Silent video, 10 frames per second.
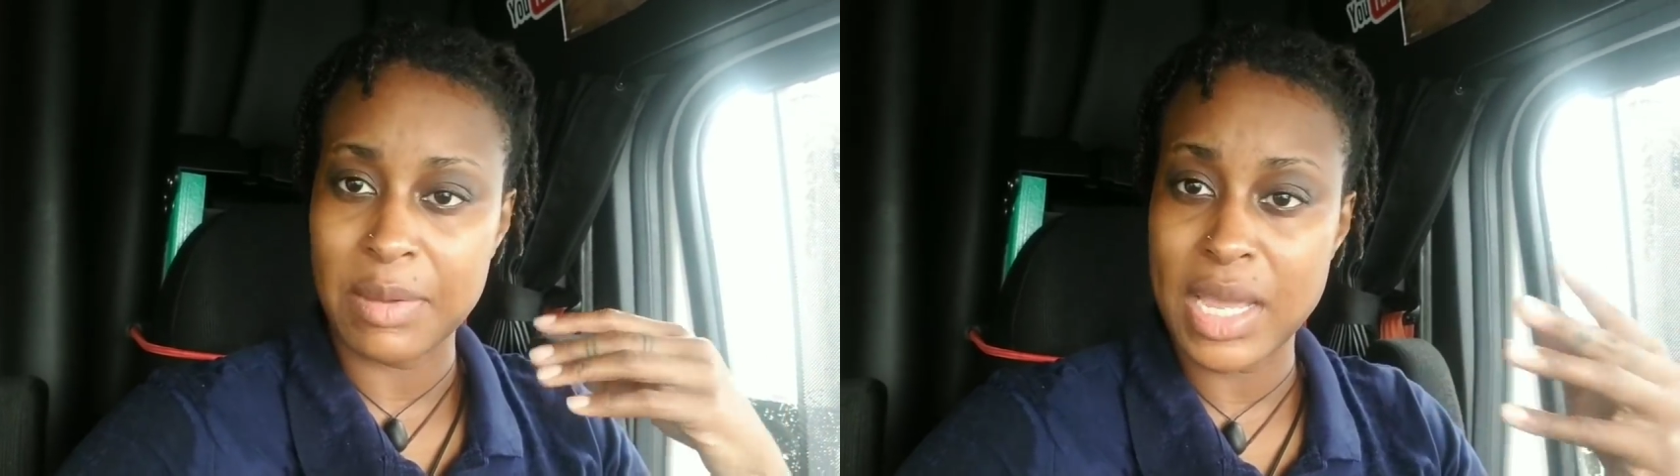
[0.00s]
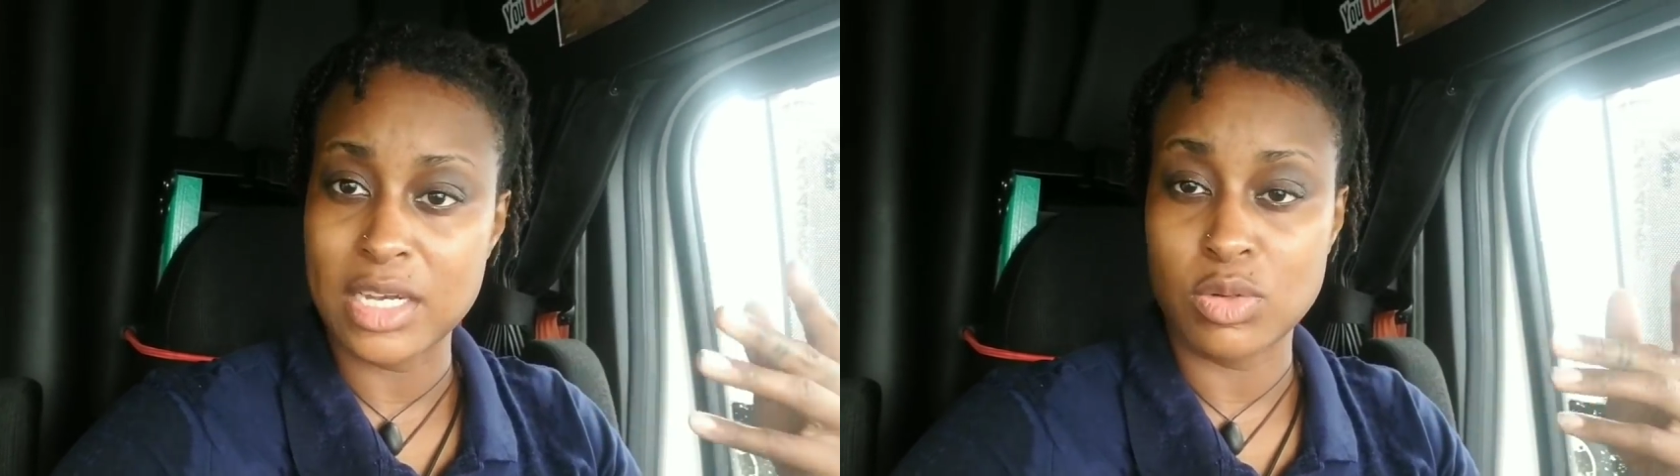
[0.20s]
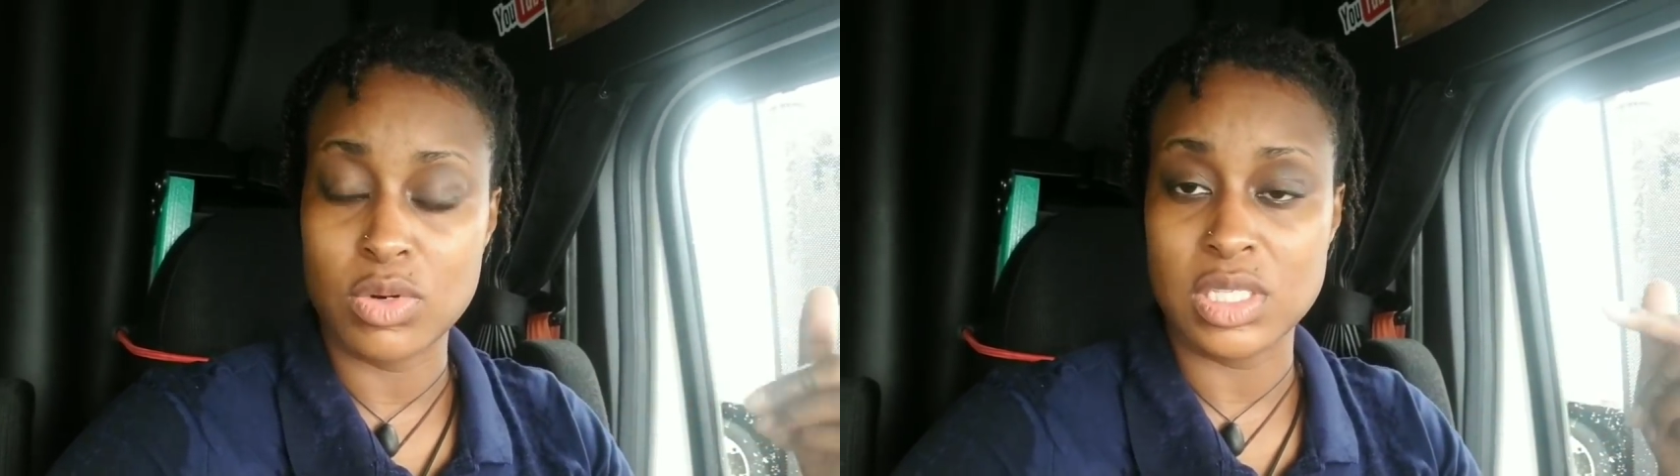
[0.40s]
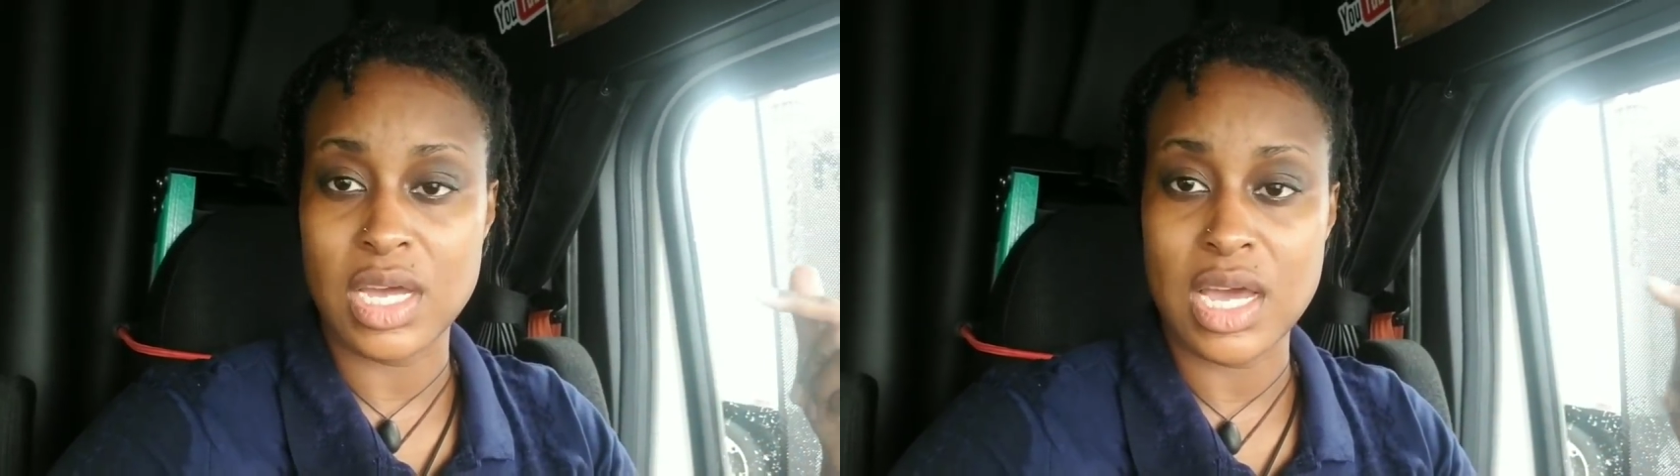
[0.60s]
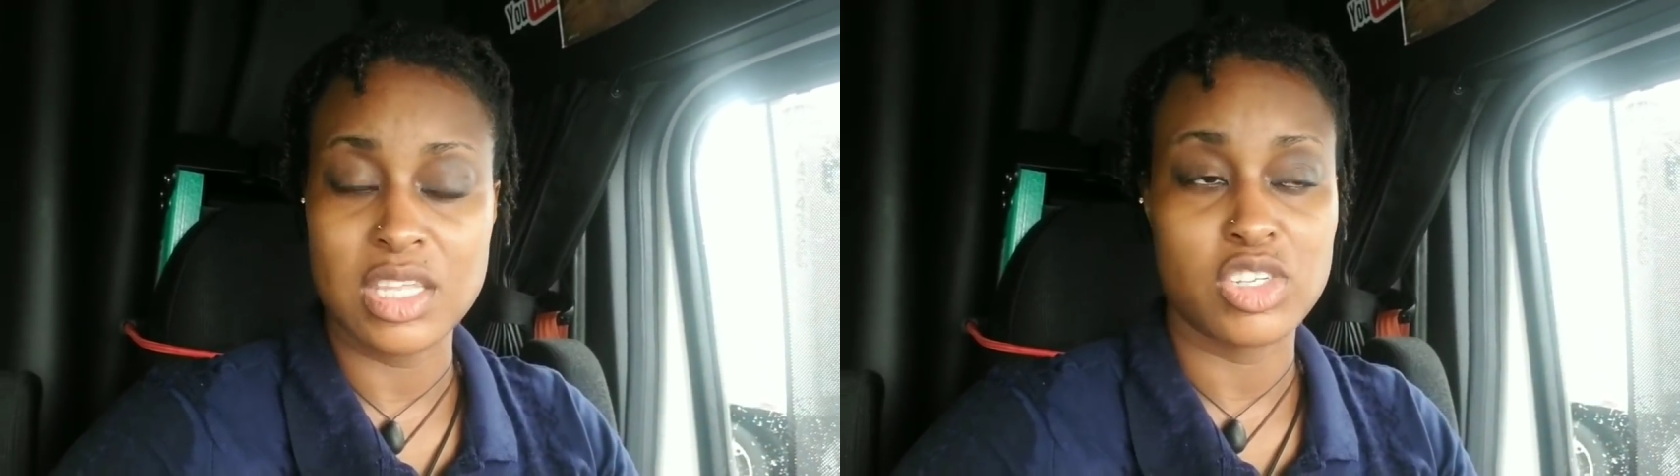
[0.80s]
mentors
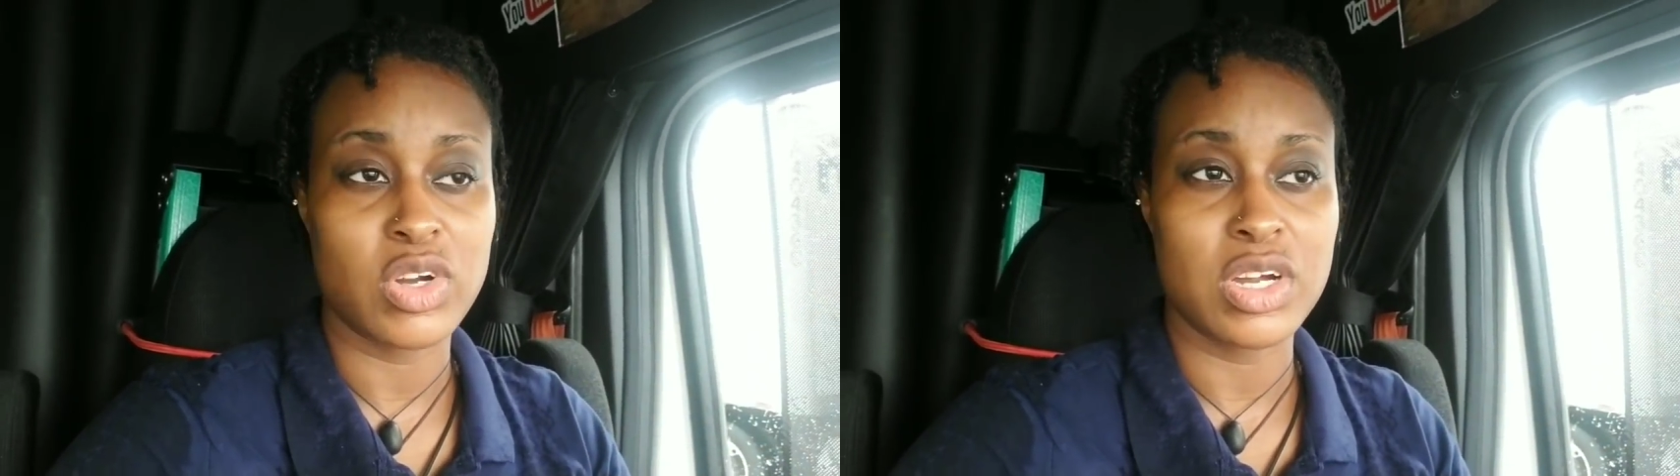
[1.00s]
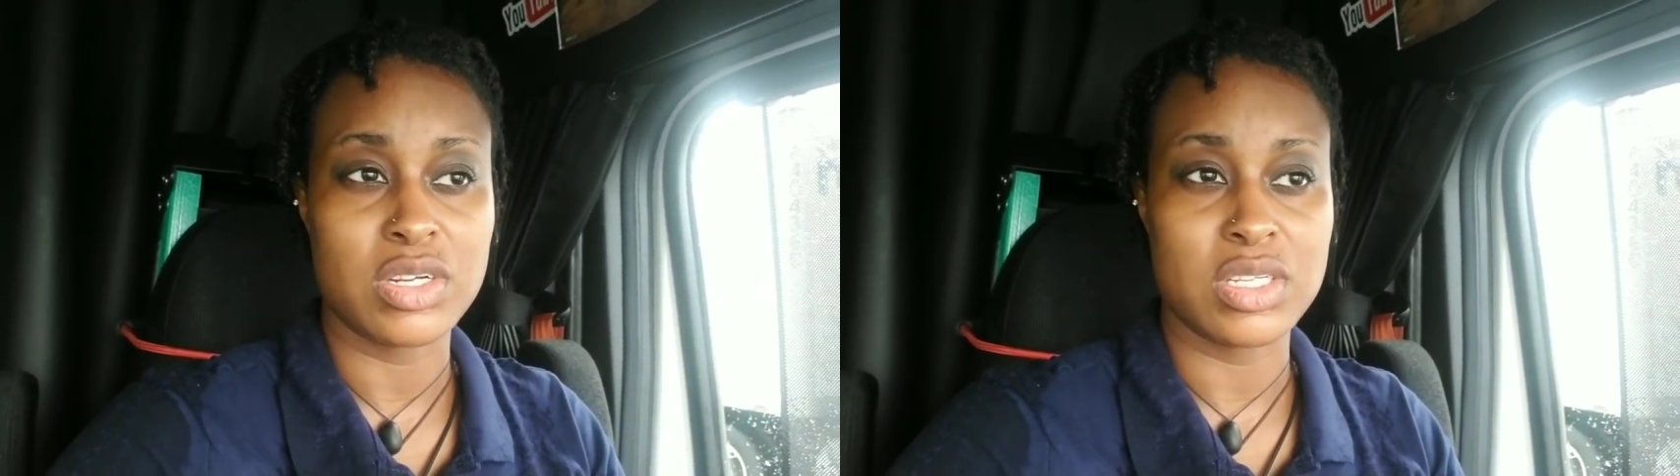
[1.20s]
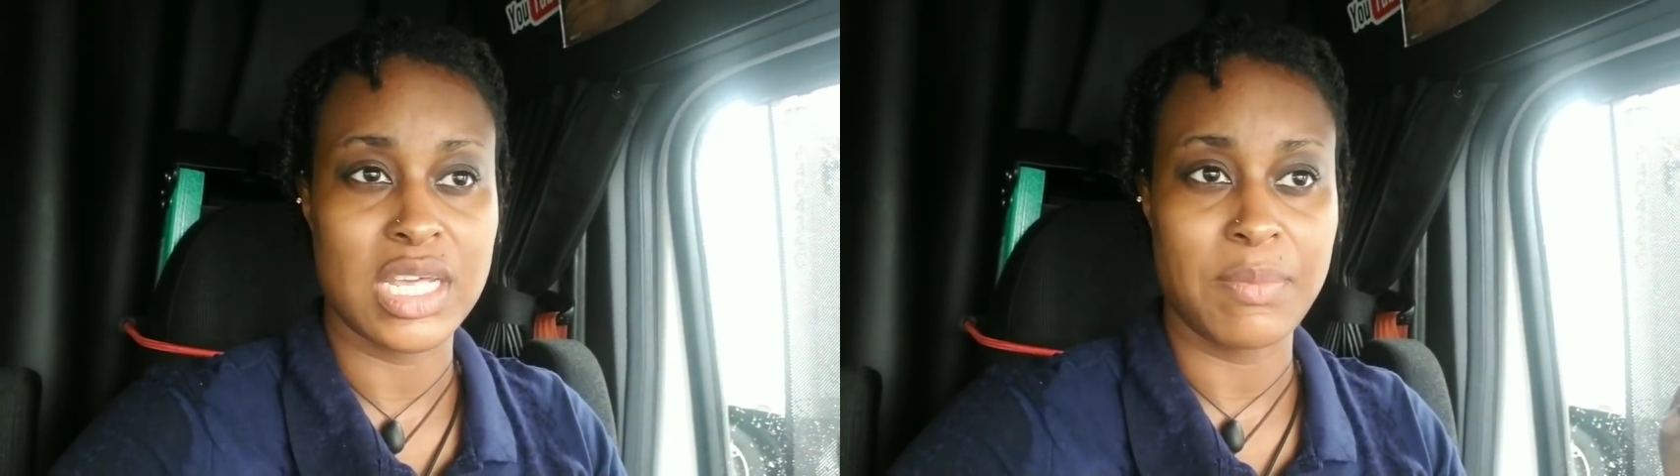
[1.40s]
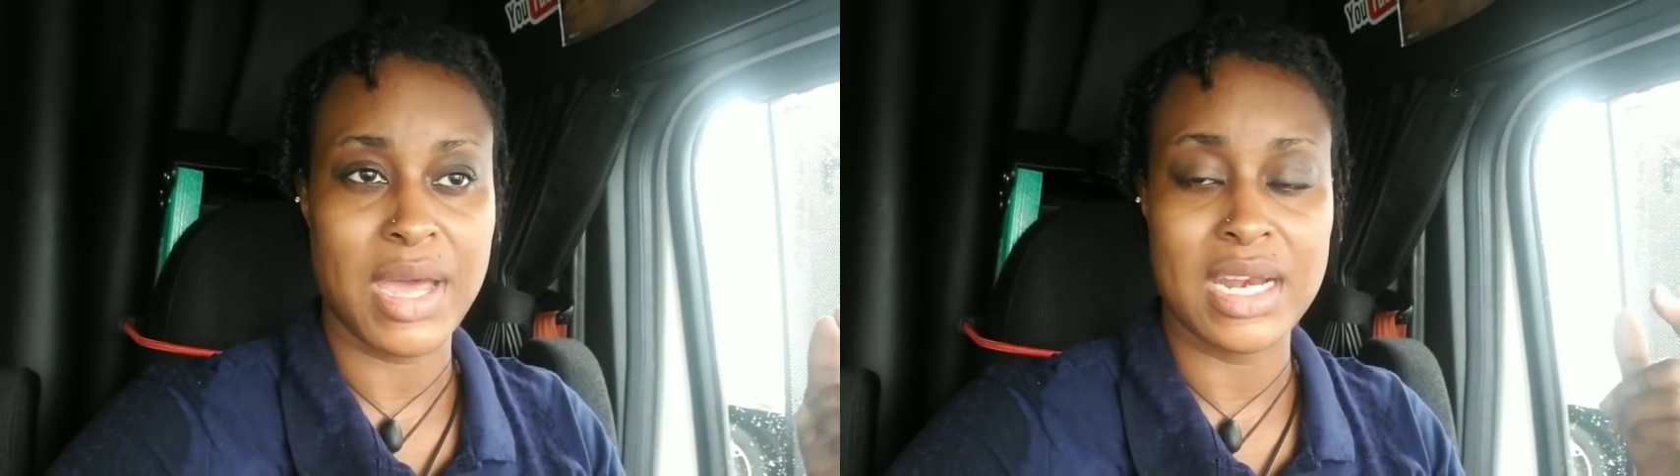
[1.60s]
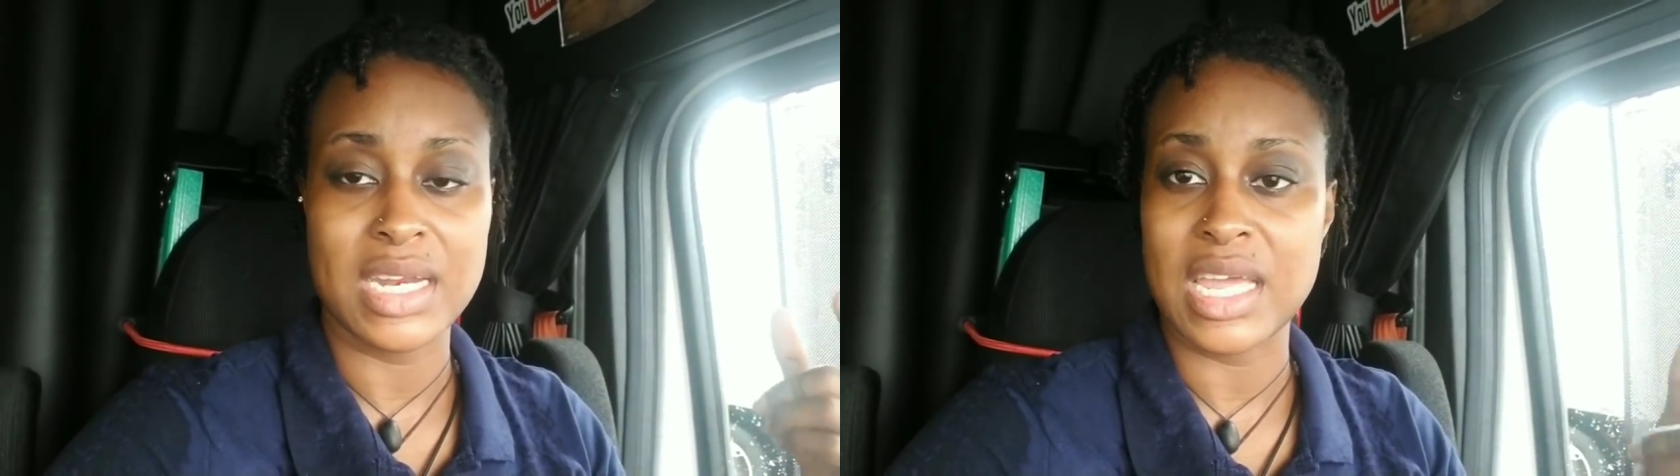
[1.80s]
to other truckers that
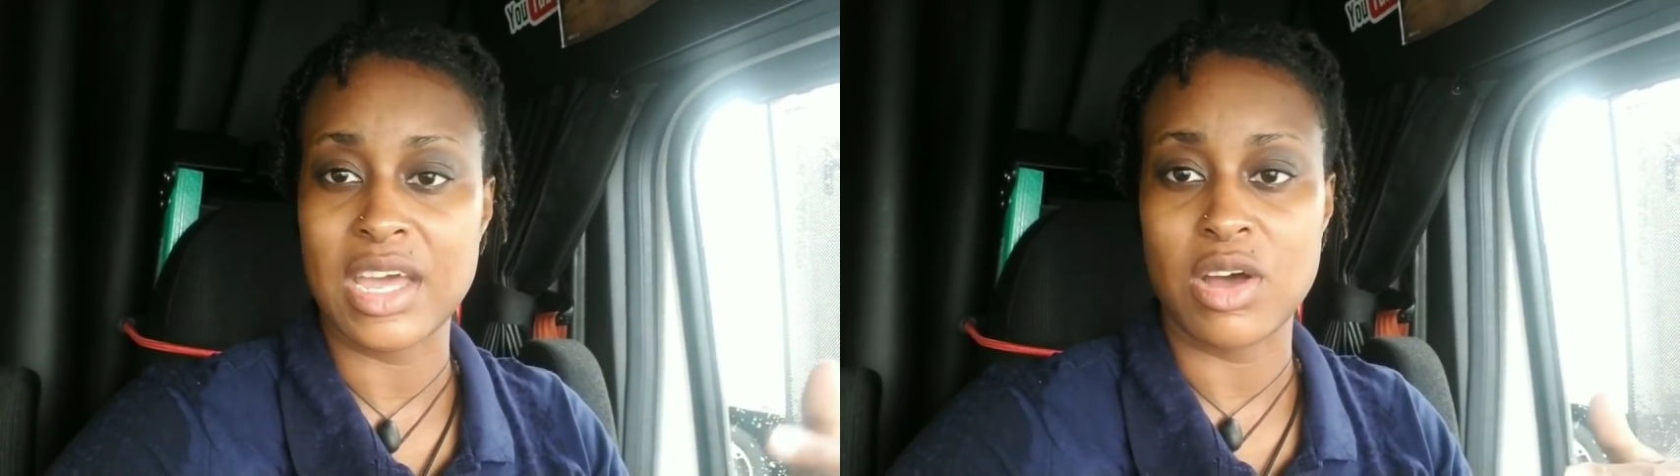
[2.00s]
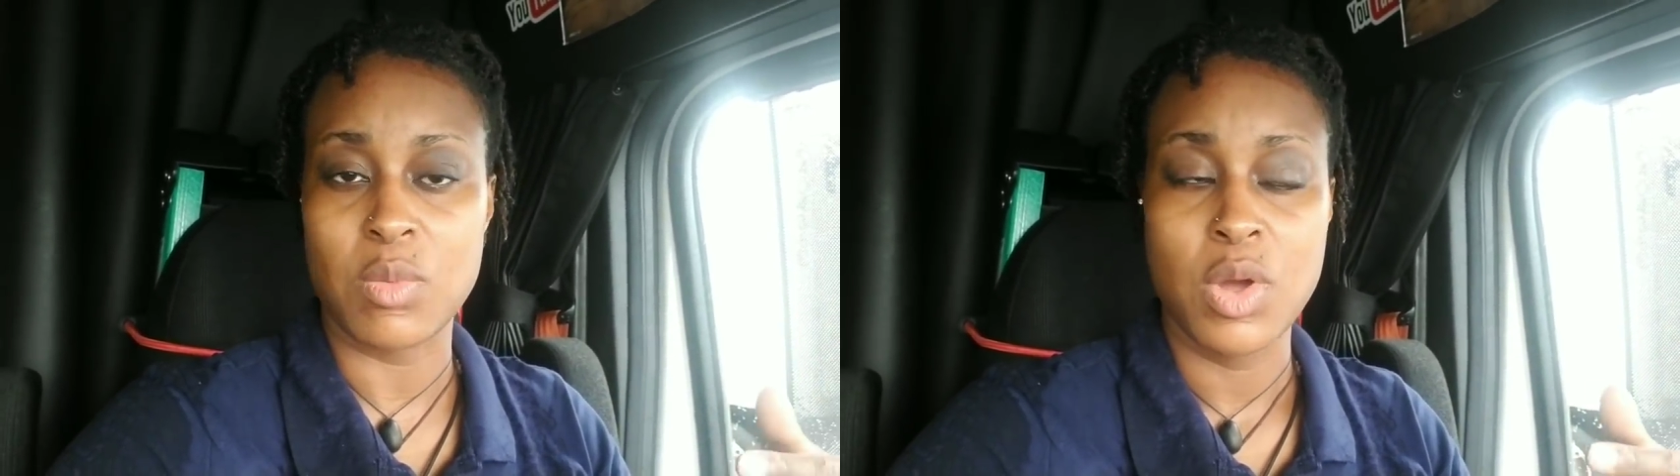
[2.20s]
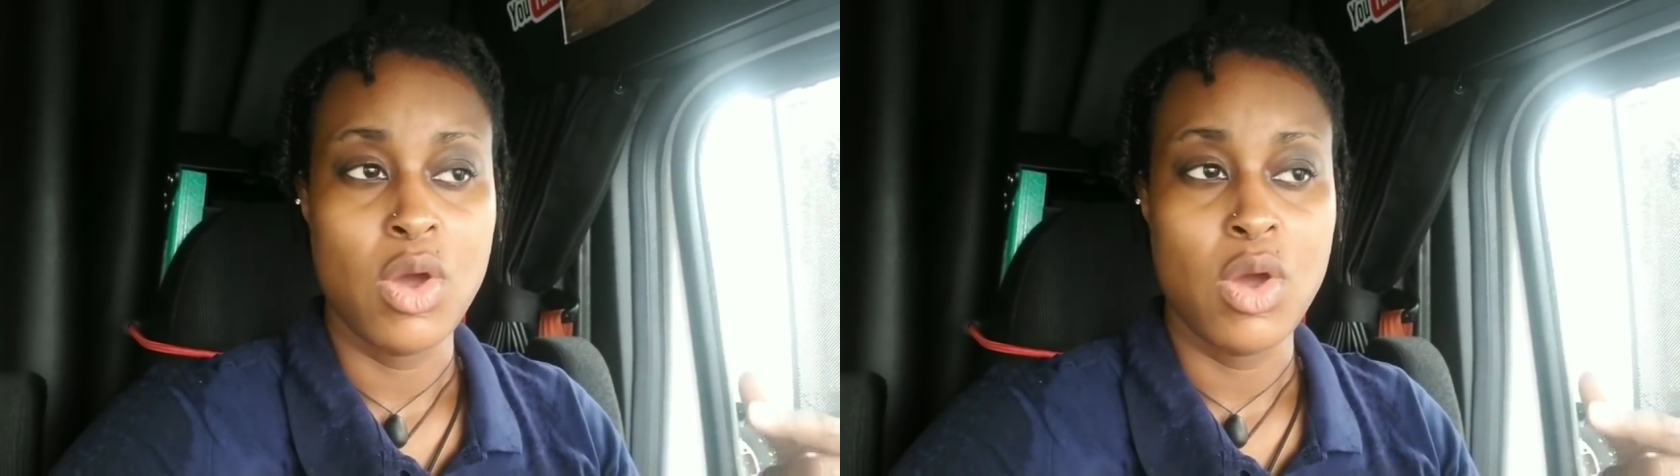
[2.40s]
might need help,